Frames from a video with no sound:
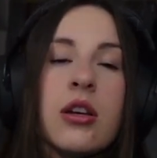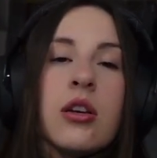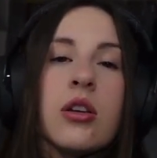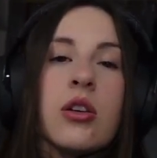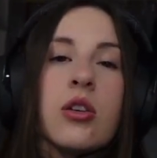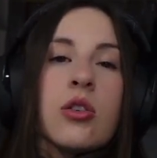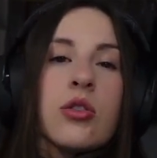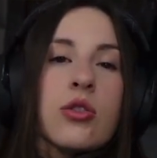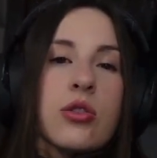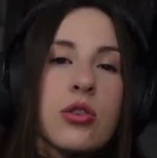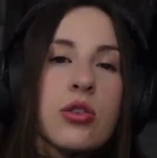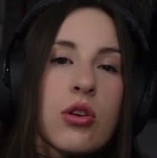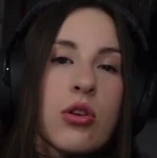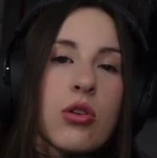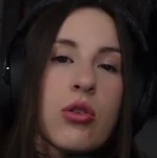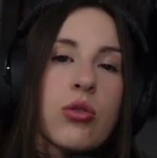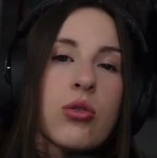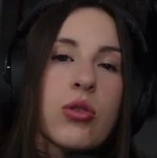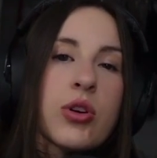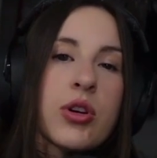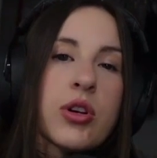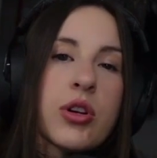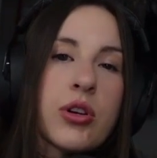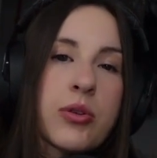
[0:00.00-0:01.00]

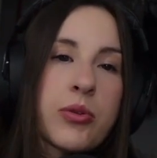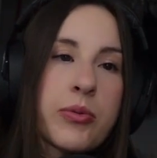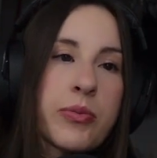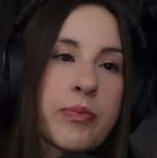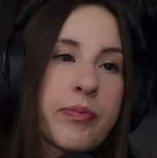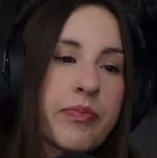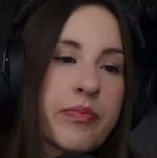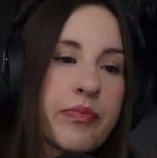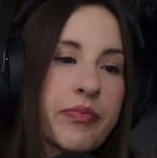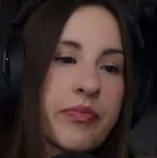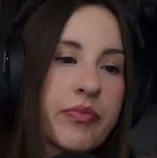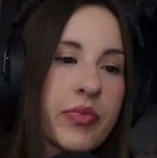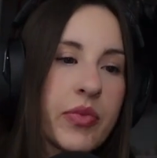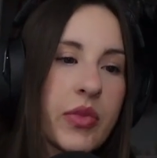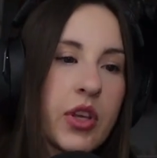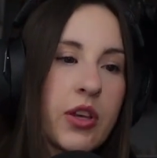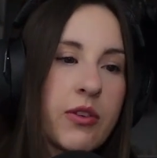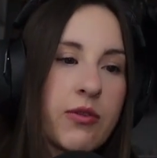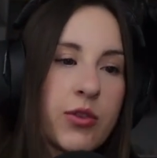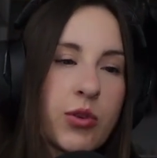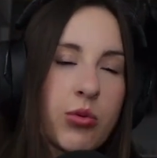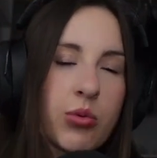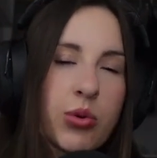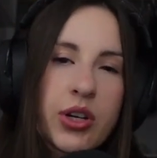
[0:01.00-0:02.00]
So
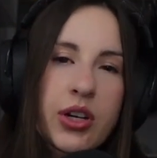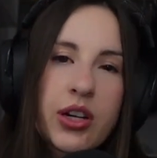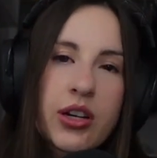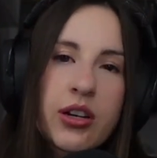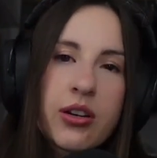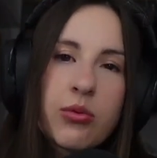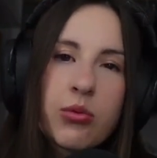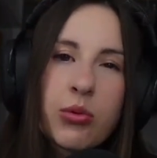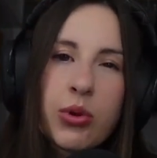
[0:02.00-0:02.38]
if you were kind